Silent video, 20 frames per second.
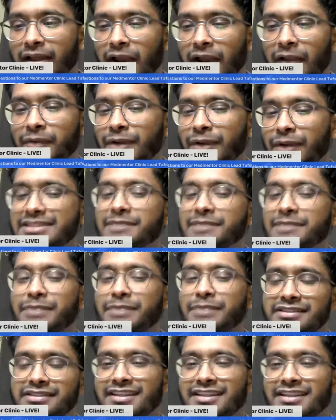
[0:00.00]
Rest in
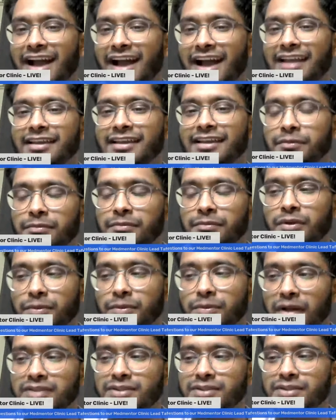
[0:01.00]
peace to the guy who
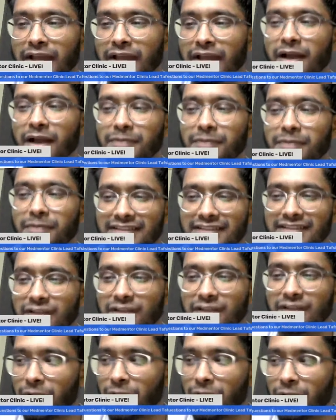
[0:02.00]
passed away a couple of years
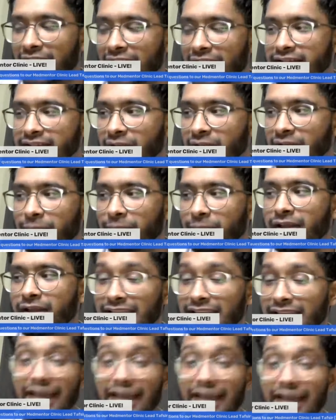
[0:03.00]
ago. And
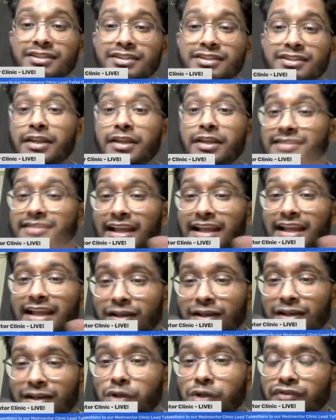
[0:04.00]
yeah, so there's like
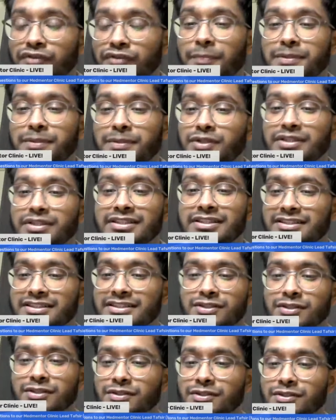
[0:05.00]
loads of opportunities
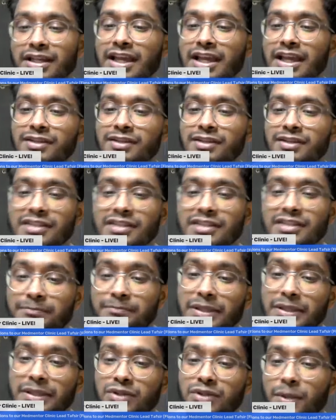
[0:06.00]
to just
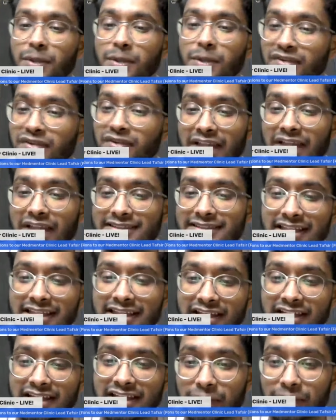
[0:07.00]
be on top of your
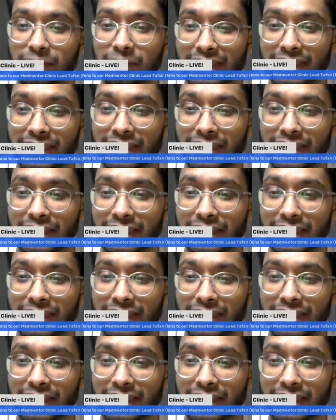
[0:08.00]
dissection either way.